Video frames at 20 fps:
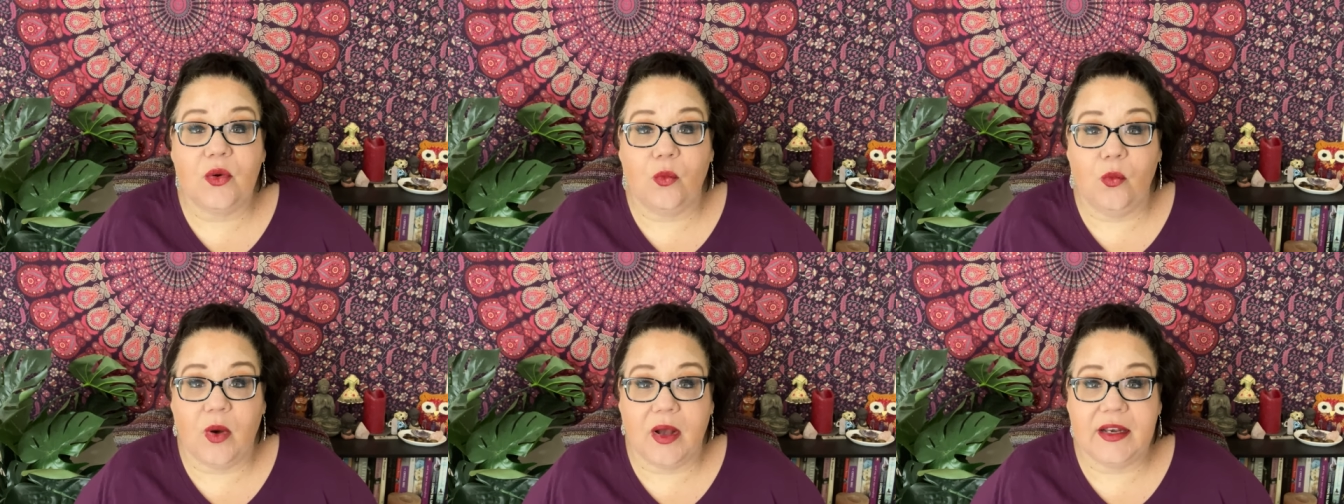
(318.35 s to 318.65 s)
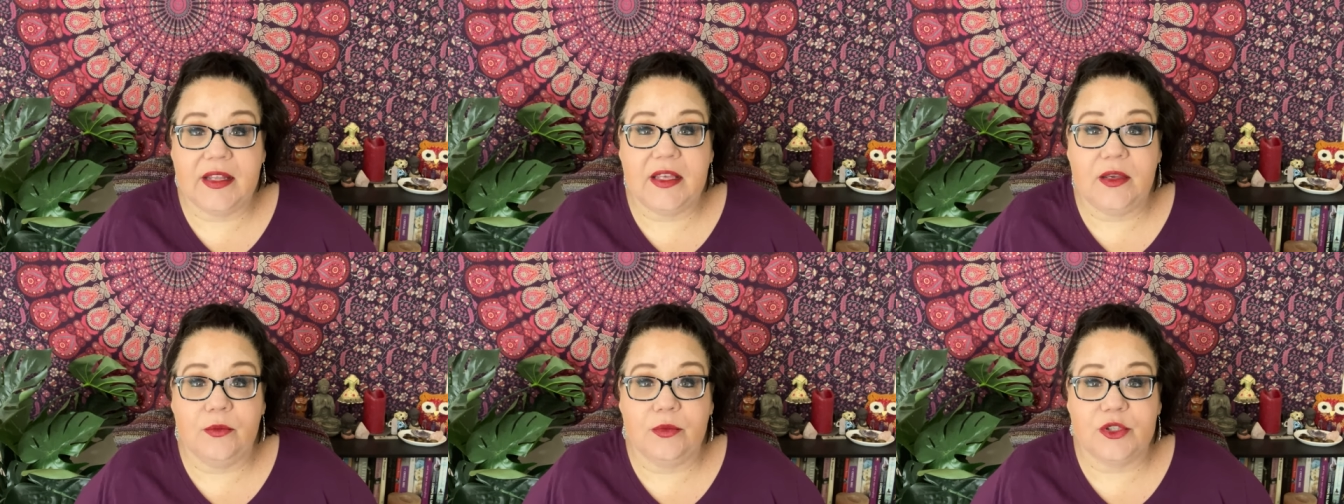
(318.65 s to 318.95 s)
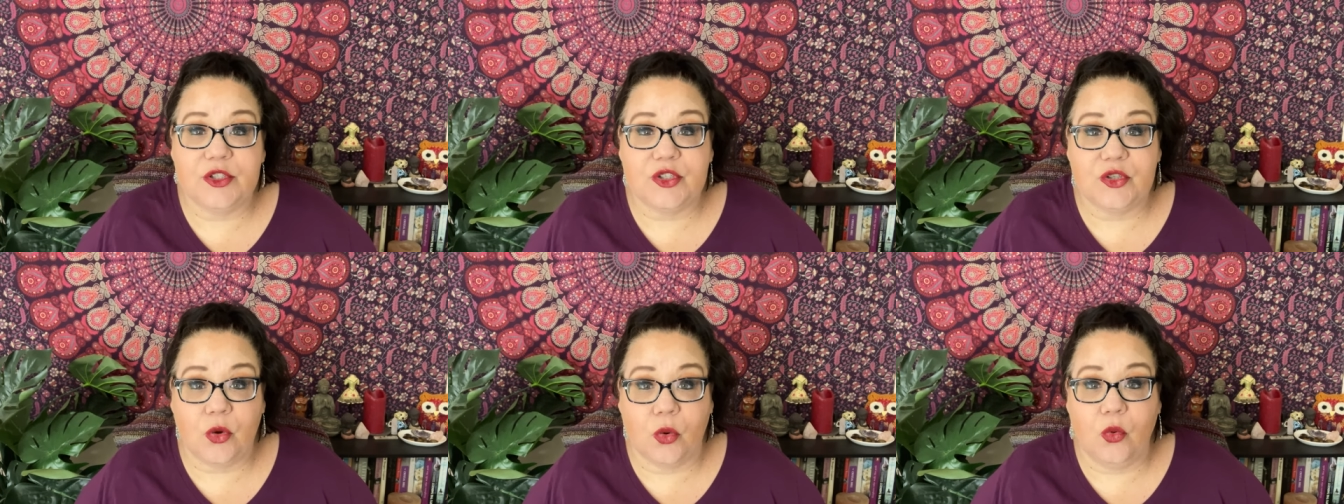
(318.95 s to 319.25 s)
what he
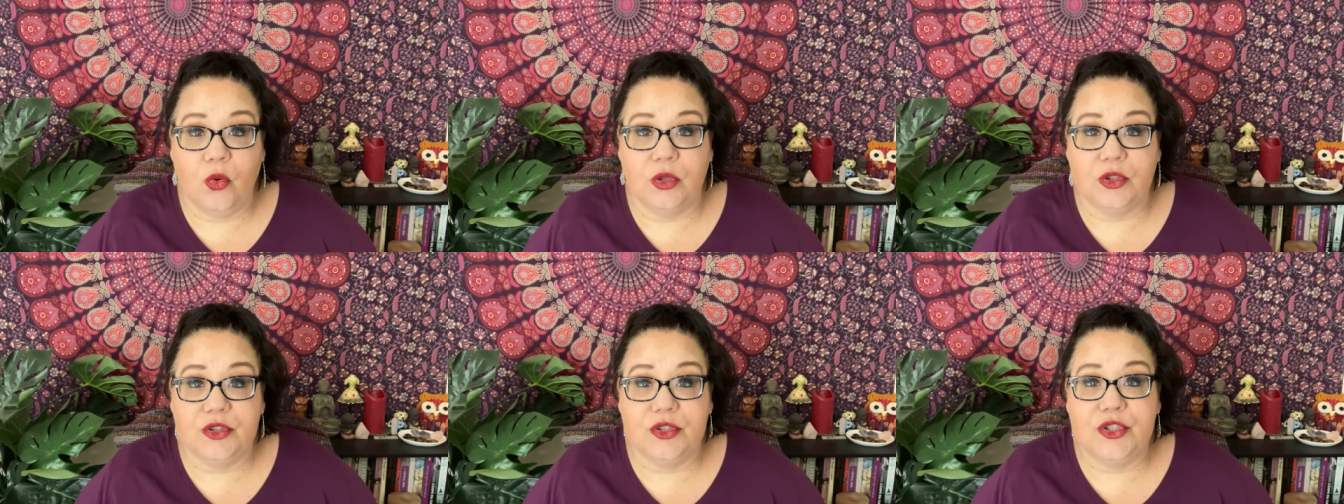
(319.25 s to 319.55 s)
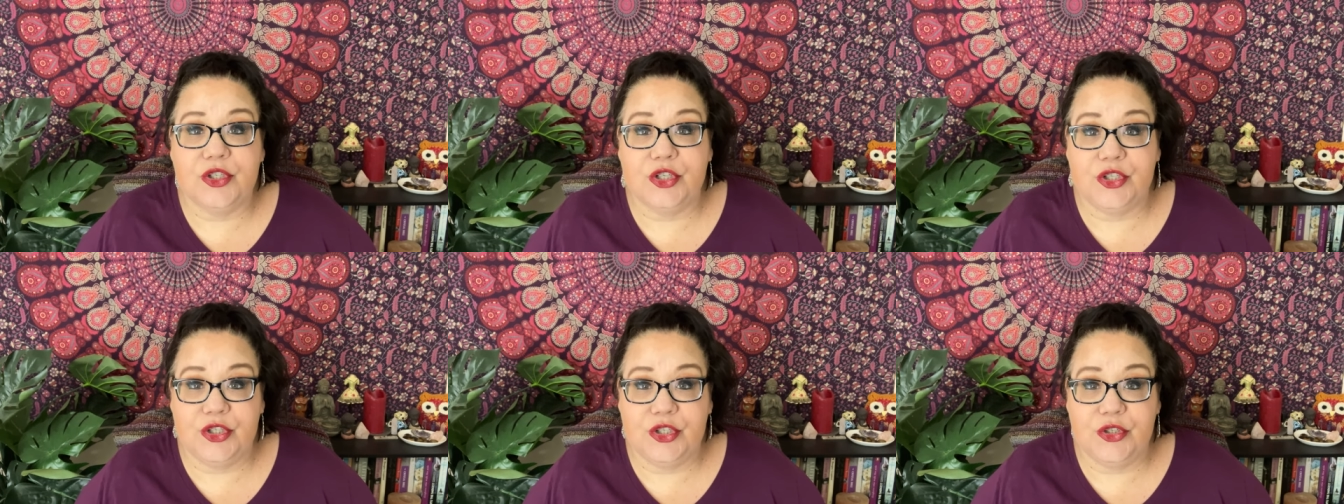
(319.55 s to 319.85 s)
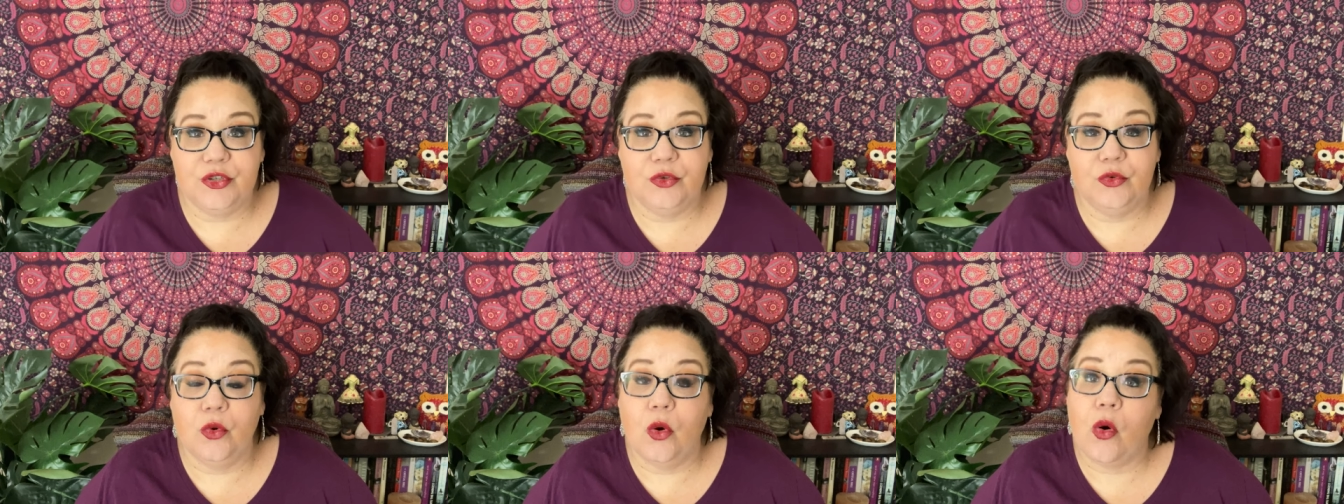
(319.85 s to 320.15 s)
was told to
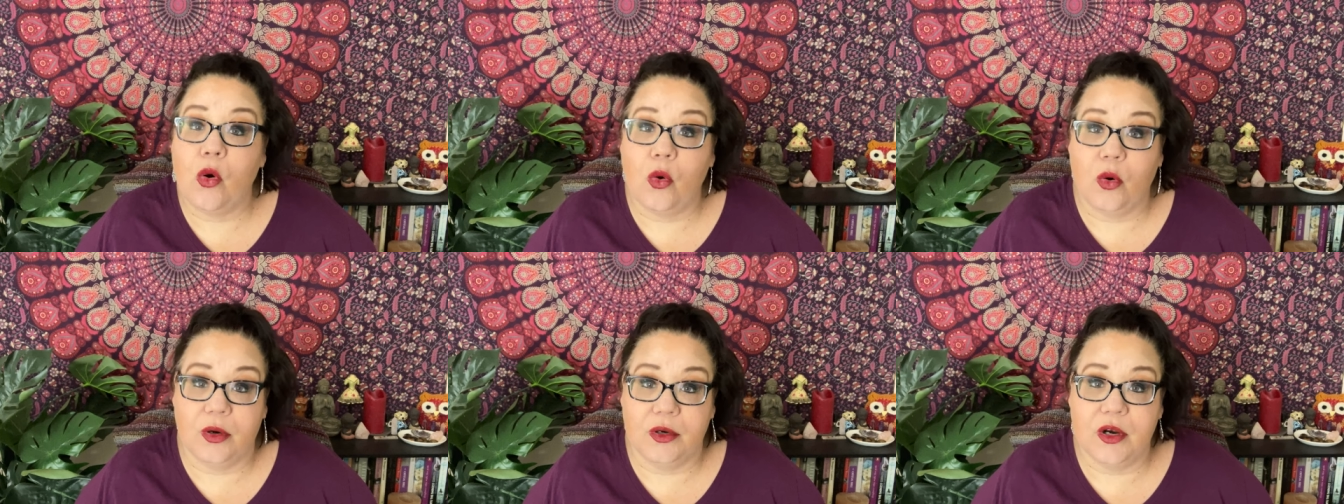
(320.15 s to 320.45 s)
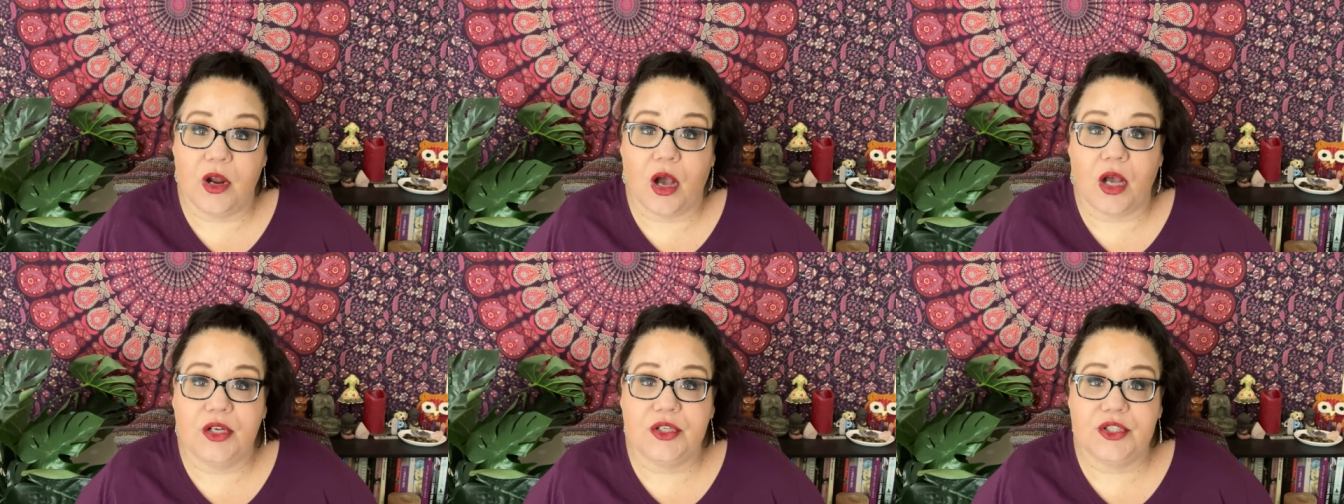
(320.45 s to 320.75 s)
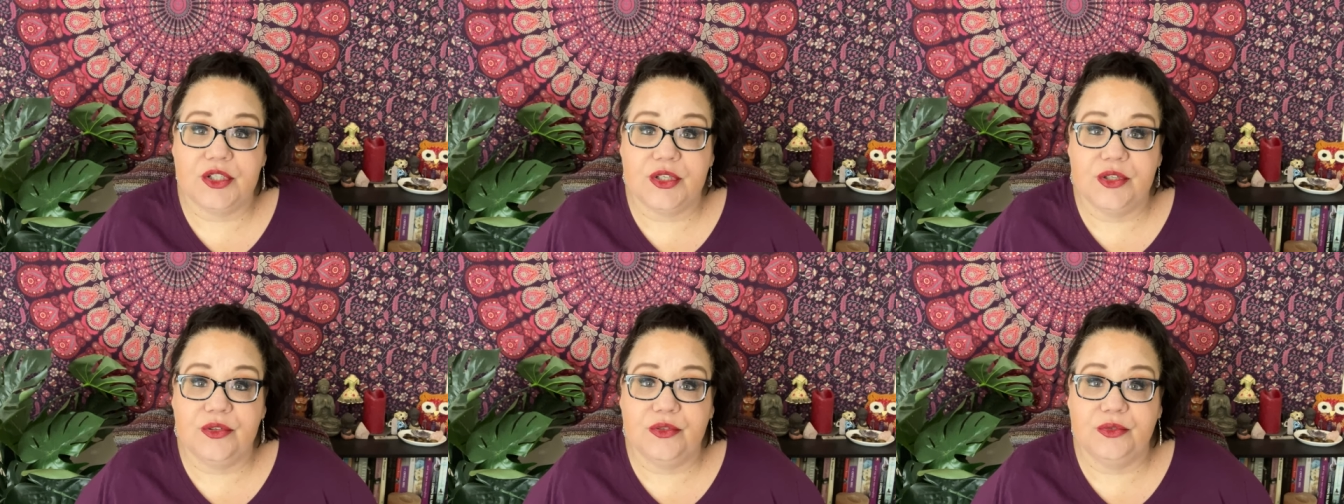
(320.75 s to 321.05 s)
do or
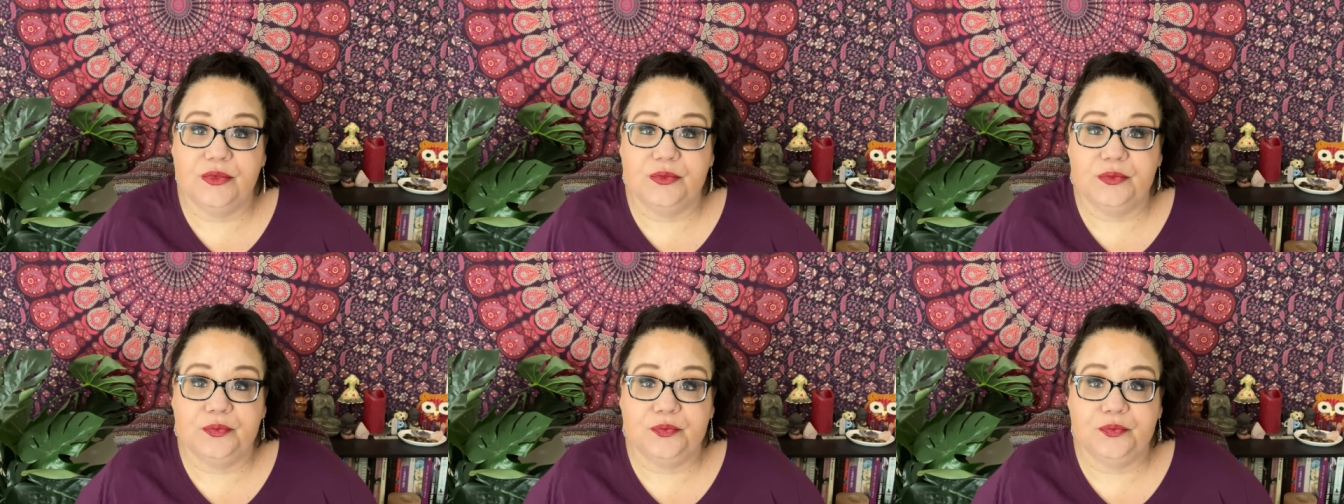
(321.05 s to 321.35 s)
not do.